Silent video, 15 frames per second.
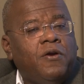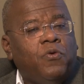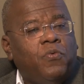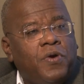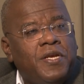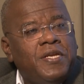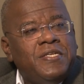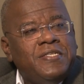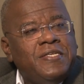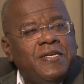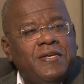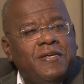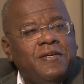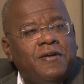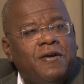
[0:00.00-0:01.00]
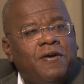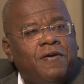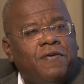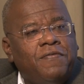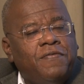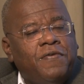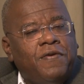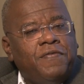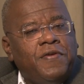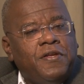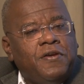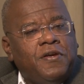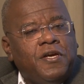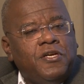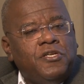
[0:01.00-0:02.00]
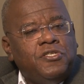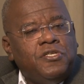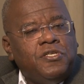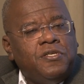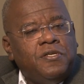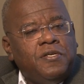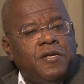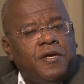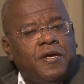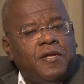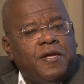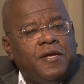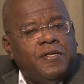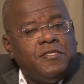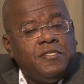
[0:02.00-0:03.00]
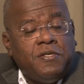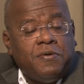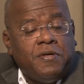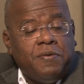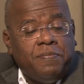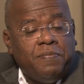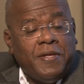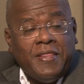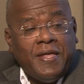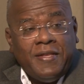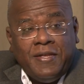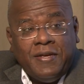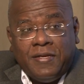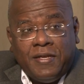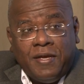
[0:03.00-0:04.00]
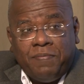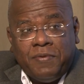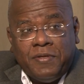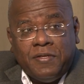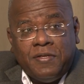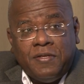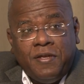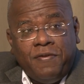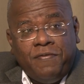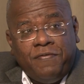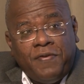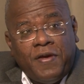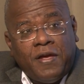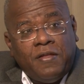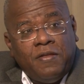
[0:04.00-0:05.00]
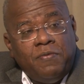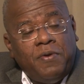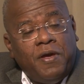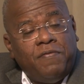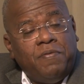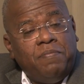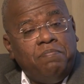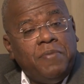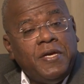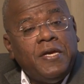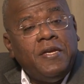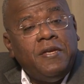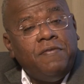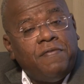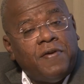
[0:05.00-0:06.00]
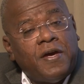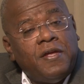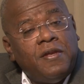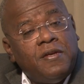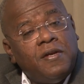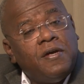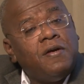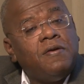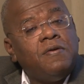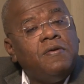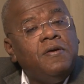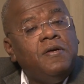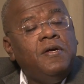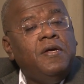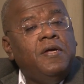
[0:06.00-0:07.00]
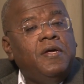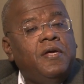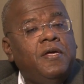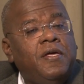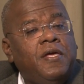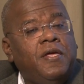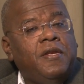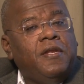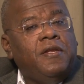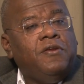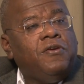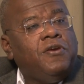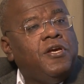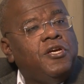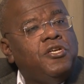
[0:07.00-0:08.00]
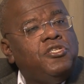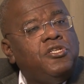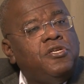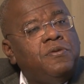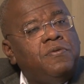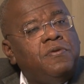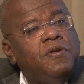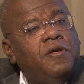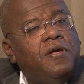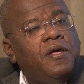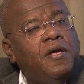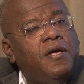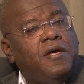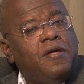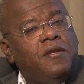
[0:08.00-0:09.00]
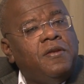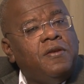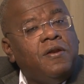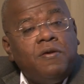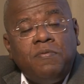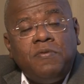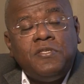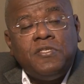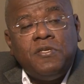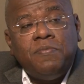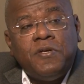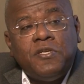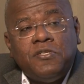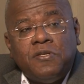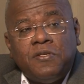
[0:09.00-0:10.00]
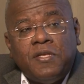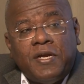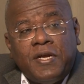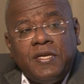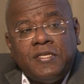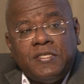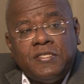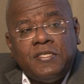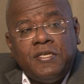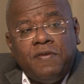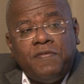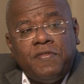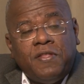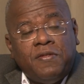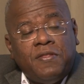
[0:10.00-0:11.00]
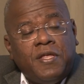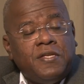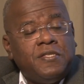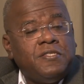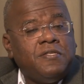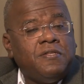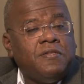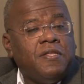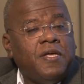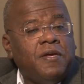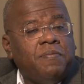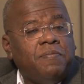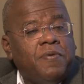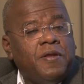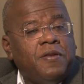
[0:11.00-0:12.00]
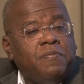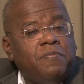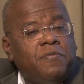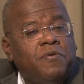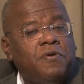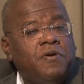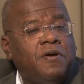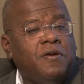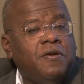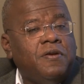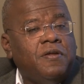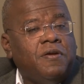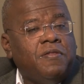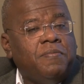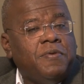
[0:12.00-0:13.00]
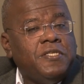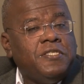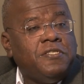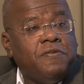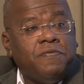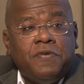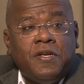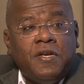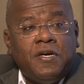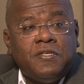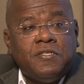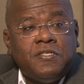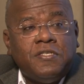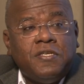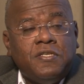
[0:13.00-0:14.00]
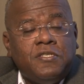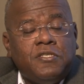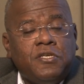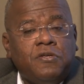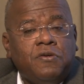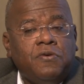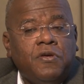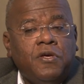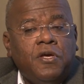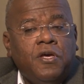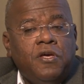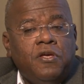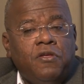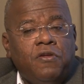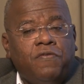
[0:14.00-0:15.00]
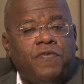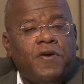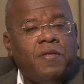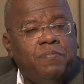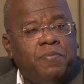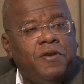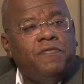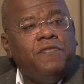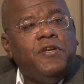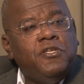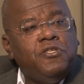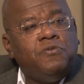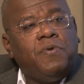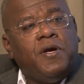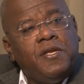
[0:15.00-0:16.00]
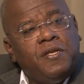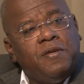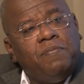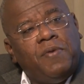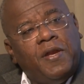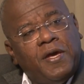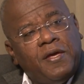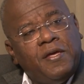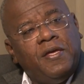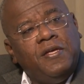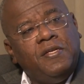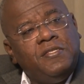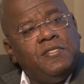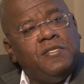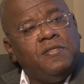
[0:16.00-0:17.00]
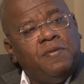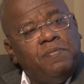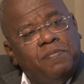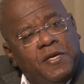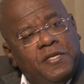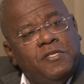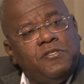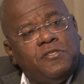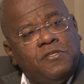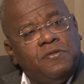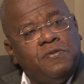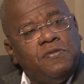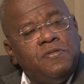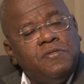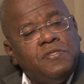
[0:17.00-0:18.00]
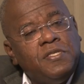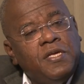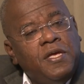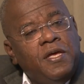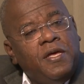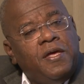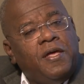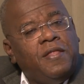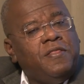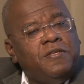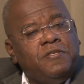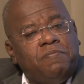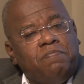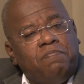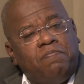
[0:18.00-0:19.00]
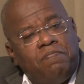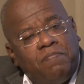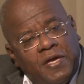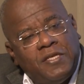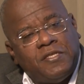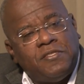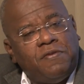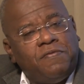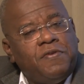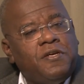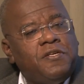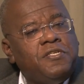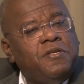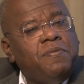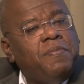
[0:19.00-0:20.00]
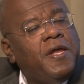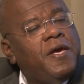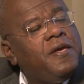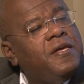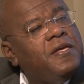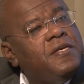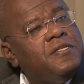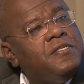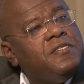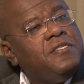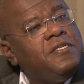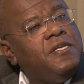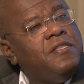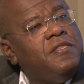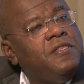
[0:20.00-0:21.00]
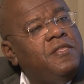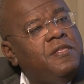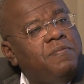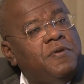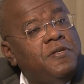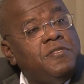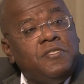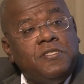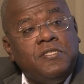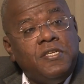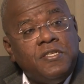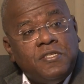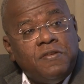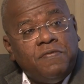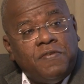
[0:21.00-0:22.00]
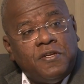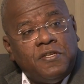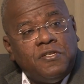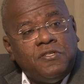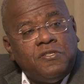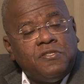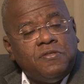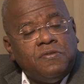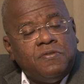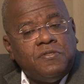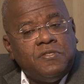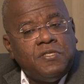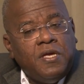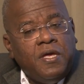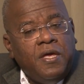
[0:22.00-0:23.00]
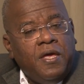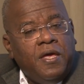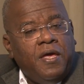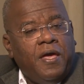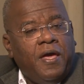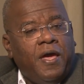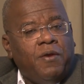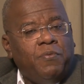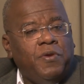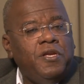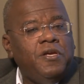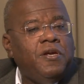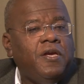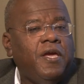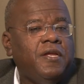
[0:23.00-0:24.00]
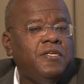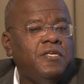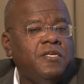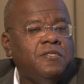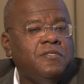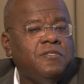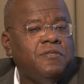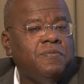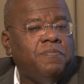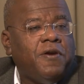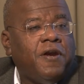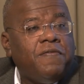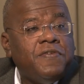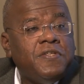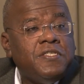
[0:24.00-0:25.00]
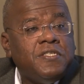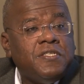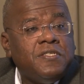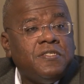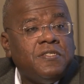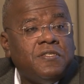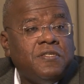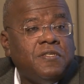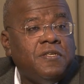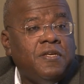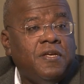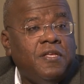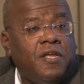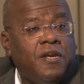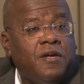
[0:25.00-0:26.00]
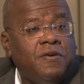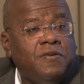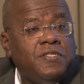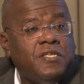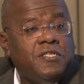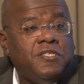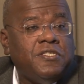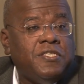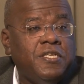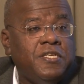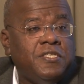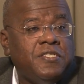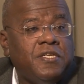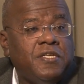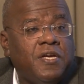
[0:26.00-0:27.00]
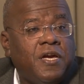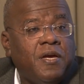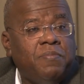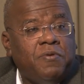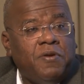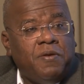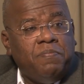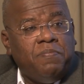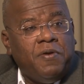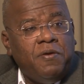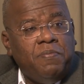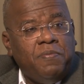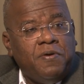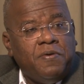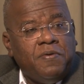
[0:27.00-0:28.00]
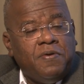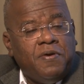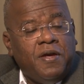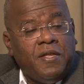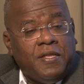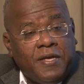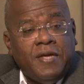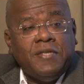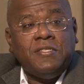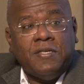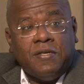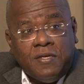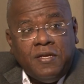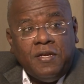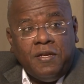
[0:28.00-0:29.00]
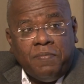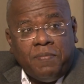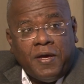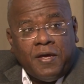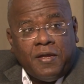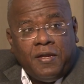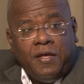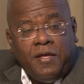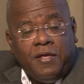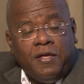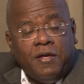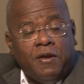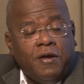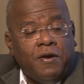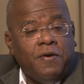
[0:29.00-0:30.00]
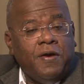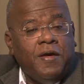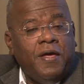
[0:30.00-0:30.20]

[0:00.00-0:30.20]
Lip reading: quality of education and so on. But that didn't happen. In fact, we have a bigger divide now in education, not so much on race, even though that's still there, but more on the basis of class. And so you'd find privileged white and black kids in the better schools, and this mass of largely black kids in the most disadvantaged schools. And when you get into provinces, you know, such as the Eastern Cape or Limpopo, it gets really bad, you know.